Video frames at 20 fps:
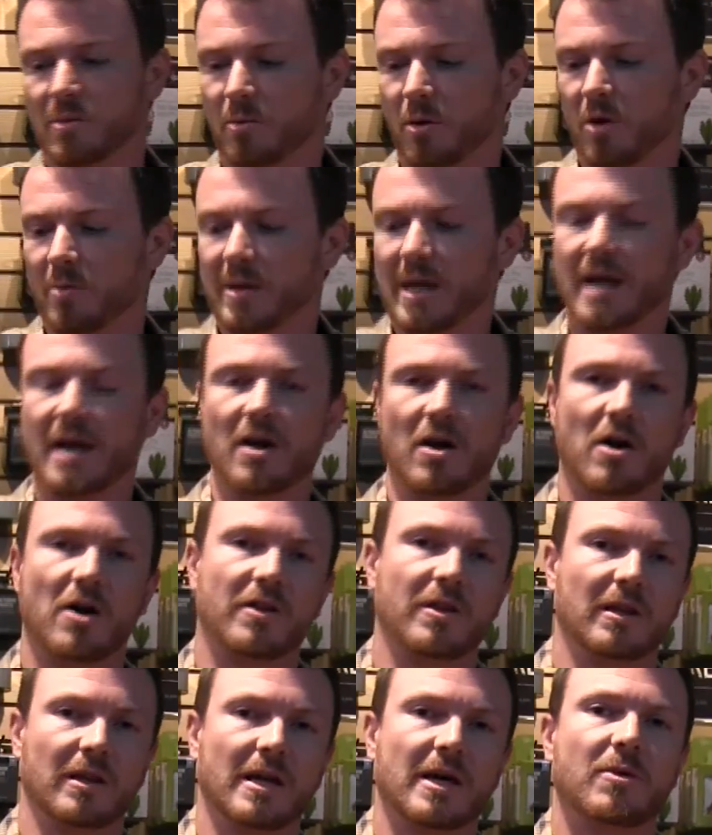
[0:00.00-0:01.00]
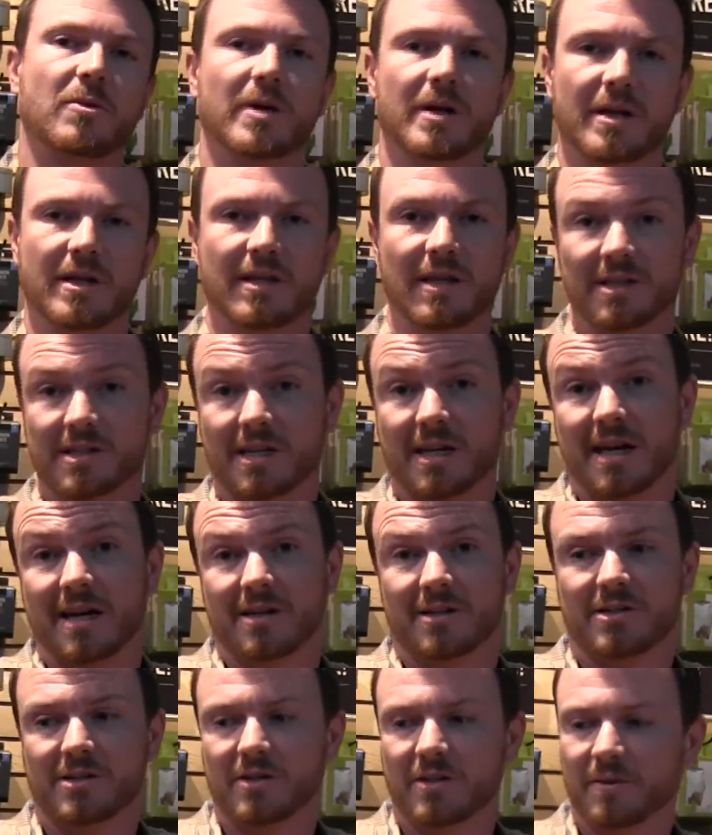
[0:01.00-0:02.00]
to permeate all the liquid in this
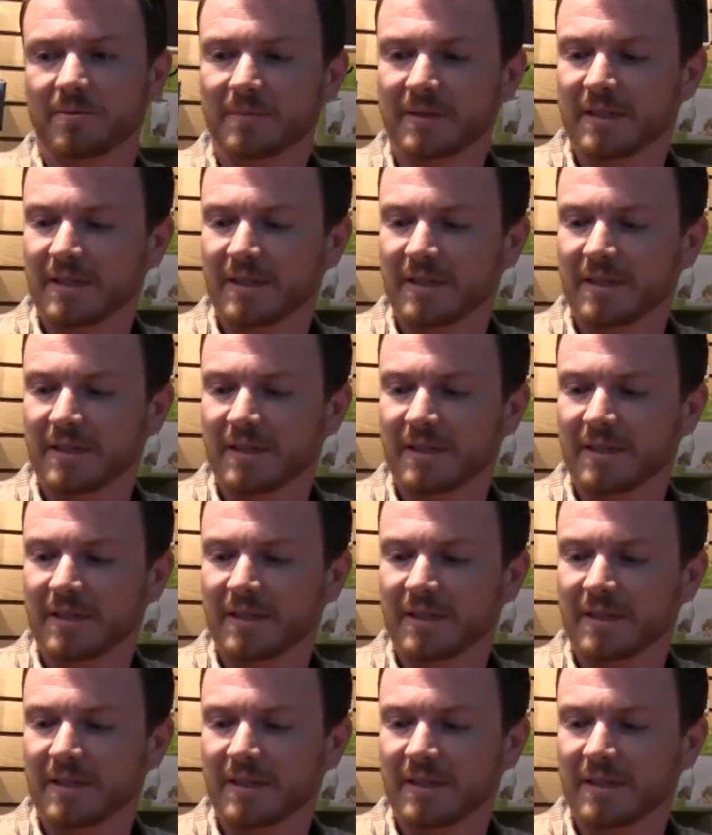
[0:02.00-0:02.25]
canister.